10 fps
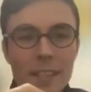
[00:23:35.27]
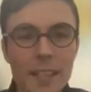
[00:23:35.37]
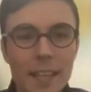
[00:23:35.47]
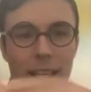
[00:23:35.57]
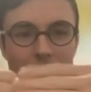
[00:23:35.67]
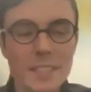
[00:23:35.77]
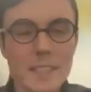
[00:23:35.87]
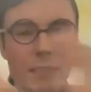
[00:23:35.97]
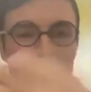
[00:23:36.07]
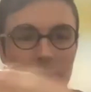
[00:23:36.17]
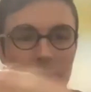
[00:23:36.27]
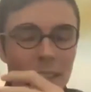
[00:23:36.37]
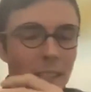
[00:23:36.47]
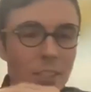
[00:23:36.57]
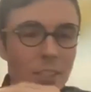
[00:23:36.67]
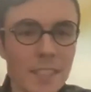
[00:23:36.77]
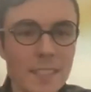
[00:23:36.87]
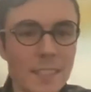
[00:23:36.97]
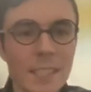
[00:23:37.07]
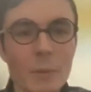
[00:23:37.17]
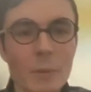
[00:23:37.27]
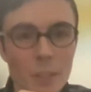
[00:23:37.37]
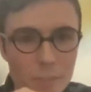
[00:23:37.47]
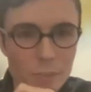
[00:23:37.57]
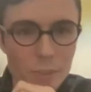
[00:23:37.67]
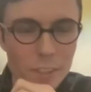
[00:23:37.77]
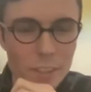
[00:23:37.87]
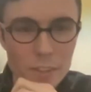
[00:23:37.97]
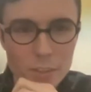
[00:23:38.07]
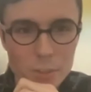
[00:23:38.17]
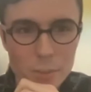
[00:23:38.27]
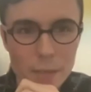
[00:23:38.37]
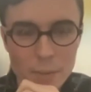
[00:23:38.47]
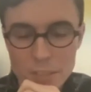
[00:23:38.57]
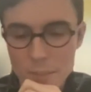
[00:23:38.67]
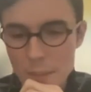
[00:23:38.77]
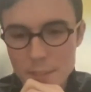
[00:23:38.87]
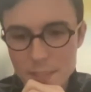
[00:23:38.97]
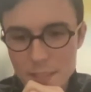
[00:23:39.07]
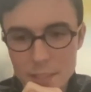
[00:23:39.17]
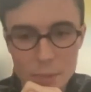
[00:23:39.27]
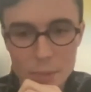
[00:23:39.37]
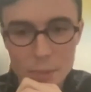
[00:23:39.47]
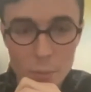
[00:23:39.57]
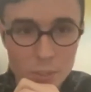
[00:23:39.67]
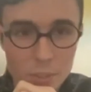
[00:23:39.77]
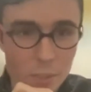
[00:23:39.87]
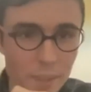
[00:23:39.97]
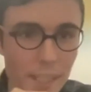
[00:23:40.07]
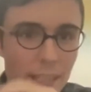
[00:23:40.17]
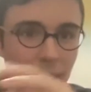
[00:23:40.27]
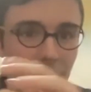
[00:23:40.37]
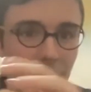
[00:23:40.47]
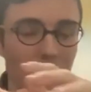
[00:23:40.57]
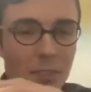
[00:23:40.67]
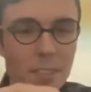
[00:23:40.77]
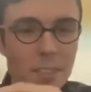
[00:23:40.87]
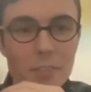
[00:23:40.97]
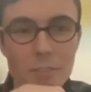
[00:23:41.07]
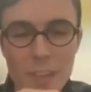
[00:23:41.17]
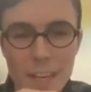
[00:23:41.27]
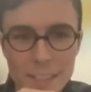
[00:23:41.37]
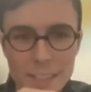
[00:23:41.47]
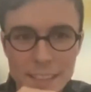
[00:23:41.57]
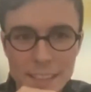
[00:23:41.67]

and just see a sequel of it for another 2 hours, or maybe see the original with that character's given effect,